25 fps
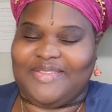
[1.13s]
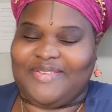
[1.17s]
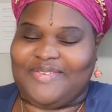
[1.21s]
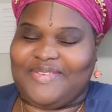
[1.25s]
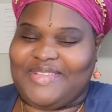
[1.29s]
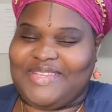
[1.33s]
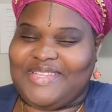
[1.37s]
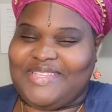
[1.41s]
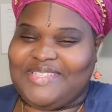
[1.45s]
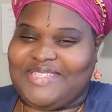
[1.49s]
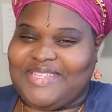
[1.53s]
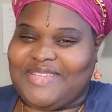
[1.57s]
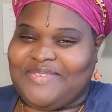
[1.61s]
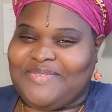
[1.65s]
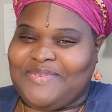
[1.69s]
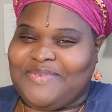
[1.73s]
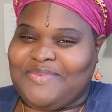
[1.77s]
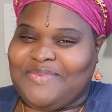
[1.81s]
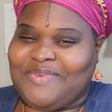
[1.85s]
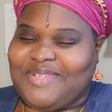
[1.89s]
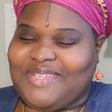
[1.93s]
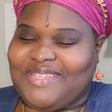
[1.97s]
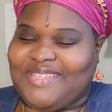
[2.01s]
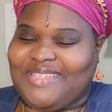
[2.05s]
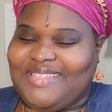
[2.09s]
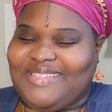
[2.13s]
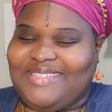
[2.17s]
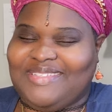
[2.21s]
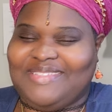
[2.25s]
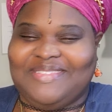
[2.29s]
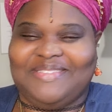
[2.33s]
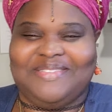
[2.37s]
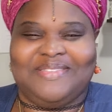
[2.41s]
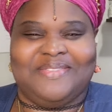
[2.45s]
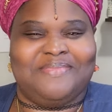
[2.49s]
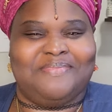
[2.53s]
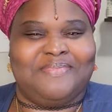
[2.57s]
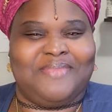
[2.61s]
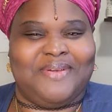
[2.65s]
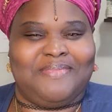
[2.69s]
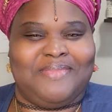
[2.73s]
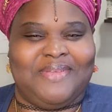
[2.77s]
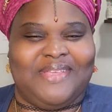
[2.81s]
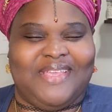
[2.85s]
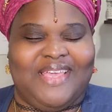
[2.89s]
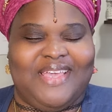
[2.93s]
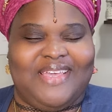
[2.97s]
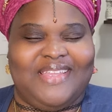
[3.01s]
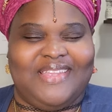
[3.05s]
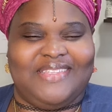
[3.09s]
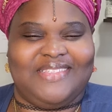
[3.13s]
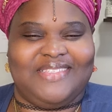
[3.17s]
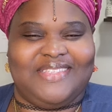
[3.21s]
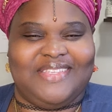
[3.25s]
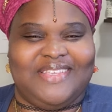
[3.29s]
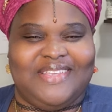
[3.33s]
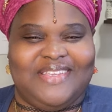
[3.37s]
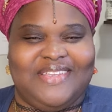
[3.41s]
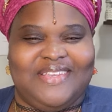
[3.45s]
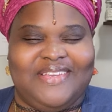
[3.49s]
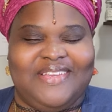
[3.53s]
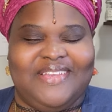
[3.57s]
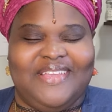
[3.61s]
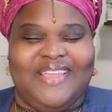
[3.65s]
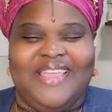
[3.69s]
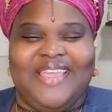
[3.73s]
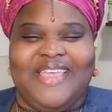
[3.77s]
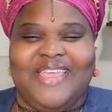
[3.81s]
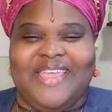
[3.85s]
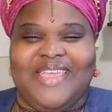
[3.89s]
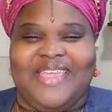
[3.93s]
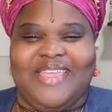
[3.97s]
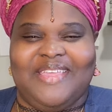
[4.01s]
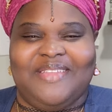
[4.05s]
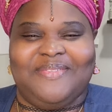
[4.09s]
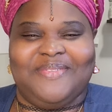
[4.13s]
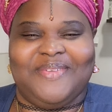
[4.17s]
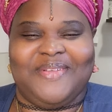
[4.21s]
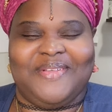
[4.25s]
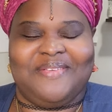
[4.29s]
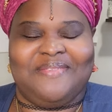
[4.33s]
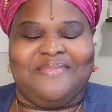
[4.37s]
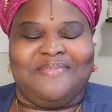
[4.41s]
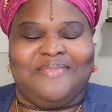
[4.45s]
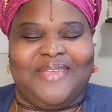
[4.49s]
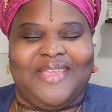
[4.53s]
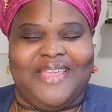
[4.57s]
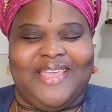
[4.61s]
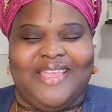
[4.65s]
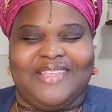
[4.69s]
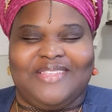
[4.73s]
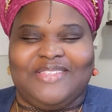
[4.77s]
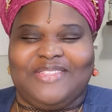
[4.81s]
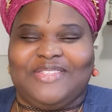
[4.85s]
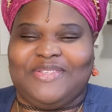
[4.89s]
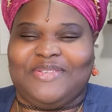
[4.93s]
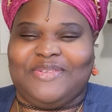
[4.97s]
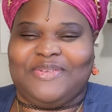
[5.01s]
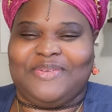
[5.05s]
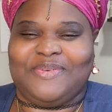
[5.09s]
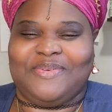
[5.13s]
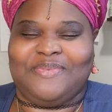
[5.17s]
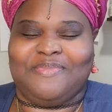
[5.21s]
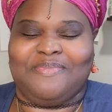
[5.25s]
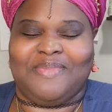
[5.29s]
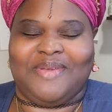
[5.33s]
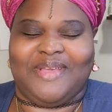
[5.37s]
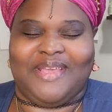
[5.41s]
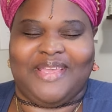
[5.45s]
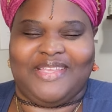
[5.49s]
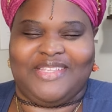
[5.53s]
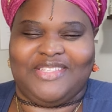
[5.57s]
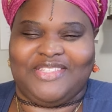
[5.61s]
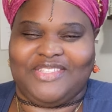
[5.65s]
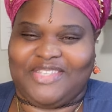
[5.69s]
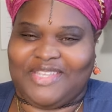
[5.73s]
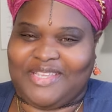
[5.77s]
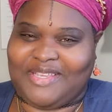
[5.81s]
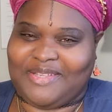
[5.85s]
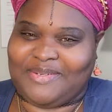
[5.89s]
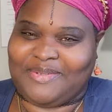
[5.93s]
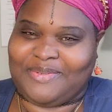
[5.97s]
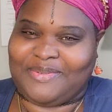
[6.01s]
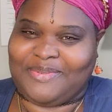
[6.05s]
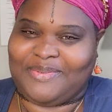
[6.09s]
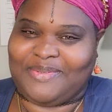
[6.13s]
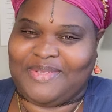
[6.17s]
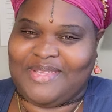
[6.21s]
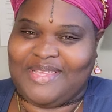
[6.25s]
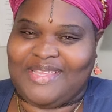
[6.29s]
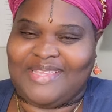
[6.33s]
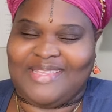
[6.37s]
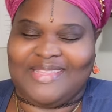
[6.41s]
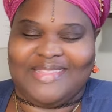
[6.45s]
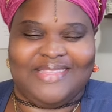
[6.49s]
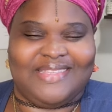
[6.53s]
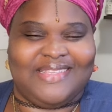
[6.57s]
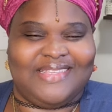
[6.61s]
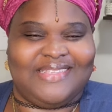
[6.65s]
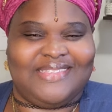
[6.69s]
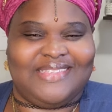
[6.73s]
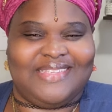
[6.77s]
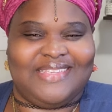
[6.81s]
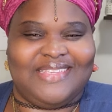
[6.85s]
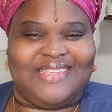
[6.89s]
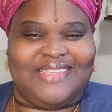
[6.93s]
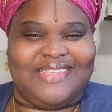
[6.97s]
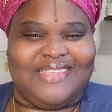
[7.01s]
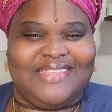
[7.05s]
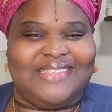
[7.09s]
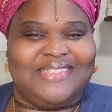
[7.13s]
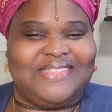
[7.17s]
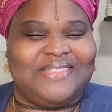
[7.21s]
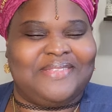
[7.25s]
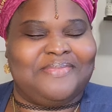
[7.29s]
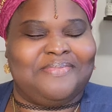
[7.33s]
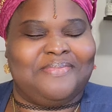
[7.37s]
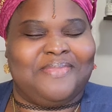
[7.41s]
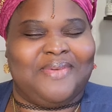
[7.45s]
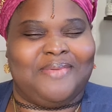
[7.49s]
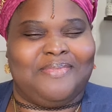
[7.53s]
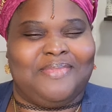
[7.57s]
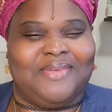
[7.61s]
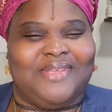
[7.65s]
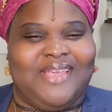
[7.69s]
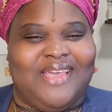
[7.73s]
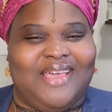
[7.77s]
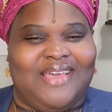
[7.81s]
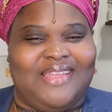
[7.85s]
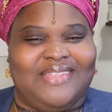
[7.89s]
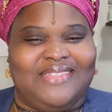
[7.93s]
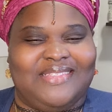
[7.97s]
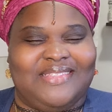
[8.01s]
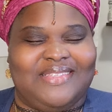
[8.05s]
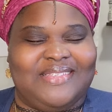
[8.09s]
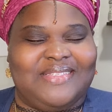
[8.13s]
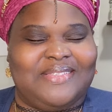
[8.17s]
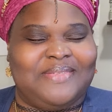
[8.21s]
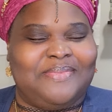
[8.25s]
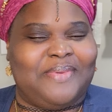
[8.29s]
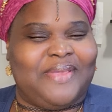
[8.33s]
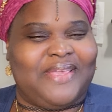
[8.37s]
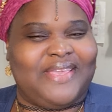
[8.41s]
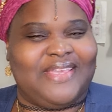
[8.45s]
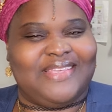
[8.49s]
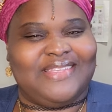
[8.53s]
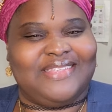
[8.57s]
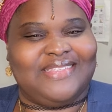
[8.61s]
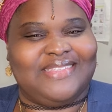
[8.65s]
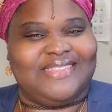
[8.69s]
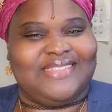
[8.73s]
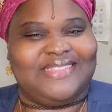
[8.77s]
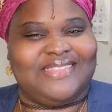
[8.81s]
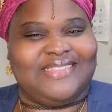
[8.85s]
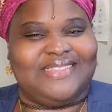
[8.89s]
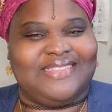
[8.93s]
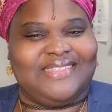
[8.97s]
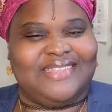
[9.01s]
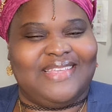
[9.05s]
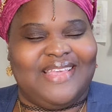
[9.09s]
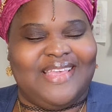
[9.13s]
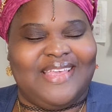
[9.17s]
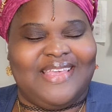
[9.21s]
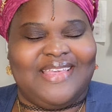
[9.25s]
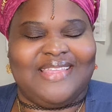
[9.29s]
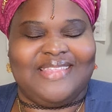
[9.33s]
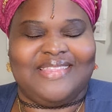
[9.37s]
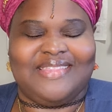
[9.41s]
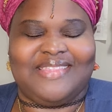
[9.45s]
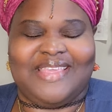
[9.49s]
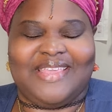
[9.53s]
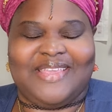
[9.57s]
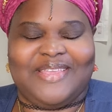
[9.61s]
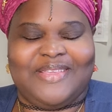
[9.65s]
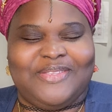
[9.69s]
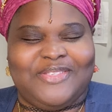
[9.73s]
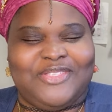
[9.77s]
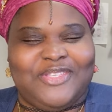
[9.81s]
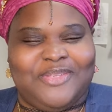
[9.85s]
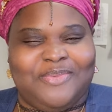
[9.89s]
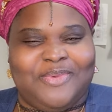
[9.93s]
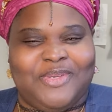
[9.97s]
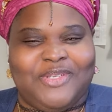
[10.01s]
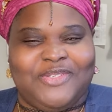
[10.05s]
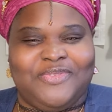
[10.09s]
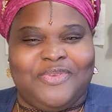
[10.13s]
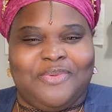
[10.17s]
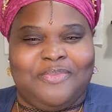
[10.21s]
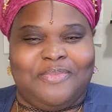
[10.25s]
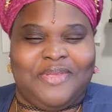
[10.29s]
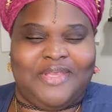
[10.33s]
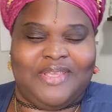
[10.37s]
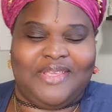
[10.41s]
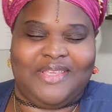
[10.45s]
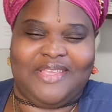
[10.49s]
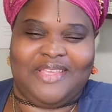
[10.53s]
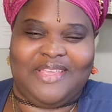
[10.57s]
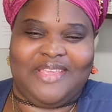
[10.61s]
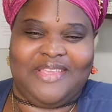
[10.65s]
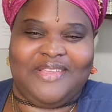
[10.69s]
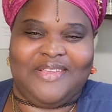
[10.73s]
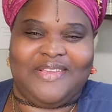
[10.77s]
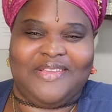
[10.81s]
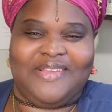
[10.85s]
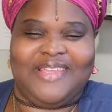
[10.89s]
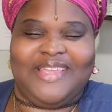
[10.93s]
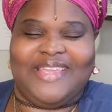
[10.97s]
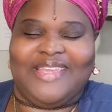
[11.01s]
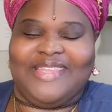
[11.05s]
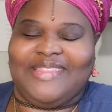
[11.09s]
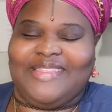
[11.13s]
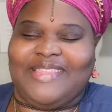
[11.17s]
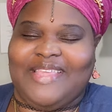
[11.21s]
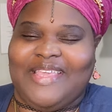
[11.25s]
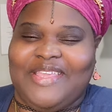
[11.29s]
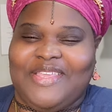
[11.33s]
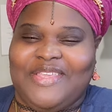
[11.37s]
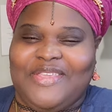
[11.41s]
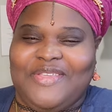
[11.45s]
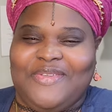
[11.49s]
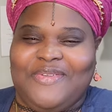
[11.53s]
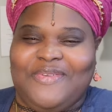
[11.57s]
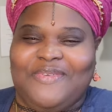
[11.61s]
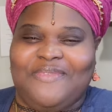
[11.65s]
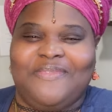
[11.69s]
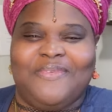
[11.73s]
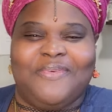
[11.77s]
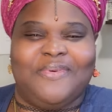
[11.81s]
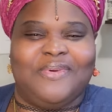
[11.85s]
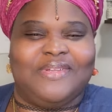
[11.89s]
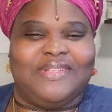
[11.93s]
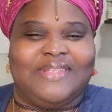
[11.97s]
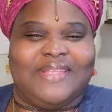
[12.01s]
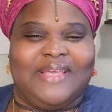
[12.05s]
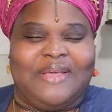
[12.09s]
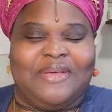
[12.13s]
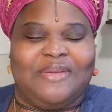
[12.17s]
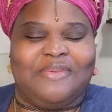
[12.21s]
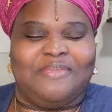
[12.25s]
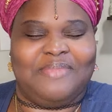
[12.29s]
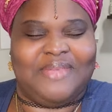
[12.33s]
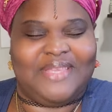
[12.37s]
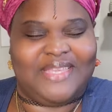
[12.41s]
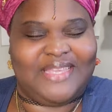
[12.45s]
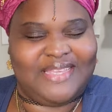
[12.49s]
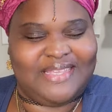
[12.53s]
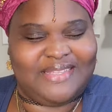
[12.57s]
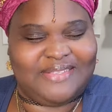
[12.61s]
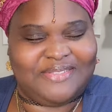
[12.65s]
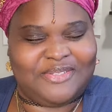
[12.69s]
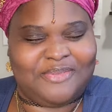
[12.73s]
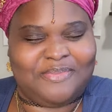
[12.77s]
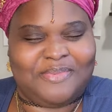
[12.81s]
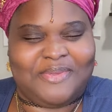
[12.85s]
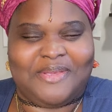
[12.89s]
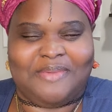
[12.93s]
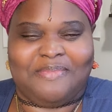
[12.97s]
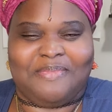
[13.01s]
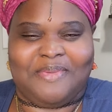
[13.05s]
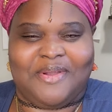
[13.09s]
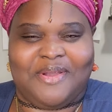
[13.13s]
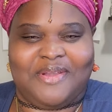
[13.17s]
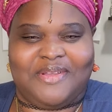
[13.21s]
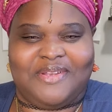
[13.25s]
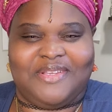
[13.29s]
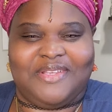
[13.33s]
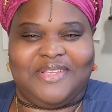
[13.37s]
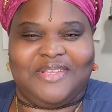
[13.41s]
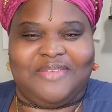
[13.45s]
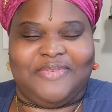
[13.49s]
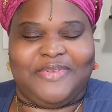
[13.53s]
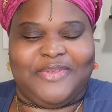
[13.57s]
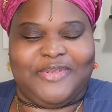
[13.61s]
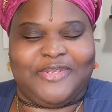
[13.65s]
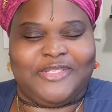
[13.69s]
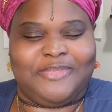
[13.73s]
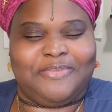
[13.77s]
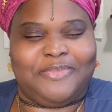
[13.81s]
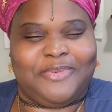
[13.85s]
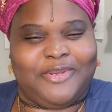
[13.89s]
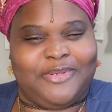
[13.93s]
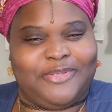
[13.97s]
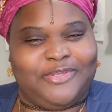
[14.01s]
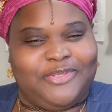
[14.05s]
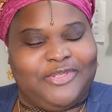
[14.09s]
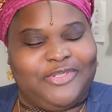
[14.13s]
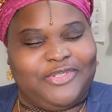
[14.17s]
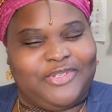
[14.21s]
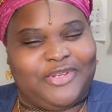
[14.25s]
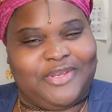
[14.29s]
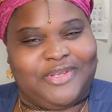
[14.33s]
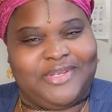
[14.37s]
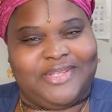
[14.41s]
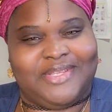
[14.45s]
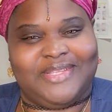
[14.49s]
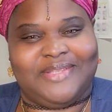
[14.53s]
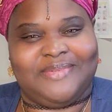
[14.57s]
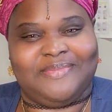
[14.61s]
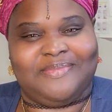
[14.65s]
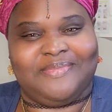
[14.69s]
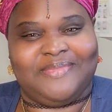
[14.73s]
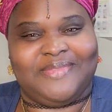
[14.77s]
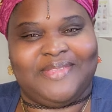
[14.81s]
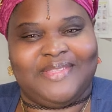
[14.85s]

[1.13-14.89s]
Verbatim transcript: Greetings everyone, Mama Goddess here, and welcome back to my channel. This is Mama Goddess's Space. Thank you so much for being here, and thank you for allowing me to be a part of your spiritual journey.